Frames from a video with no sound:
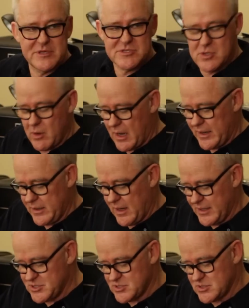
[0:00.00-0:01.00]
So I
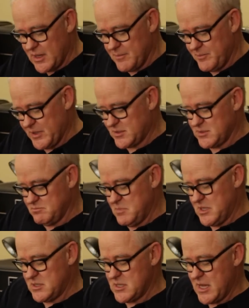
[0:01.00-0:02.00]
picked a
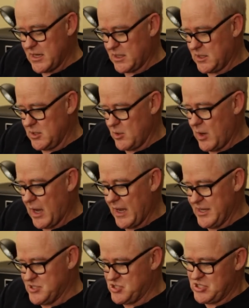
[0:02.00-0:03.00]
mid-neck,
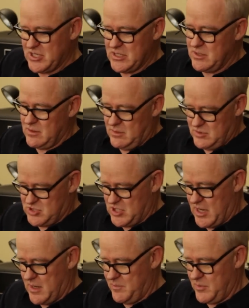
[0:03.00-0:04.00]
high G
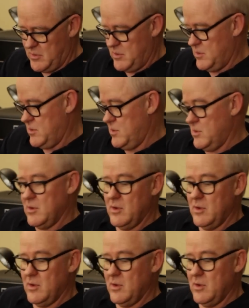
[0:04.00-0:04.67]
shape, and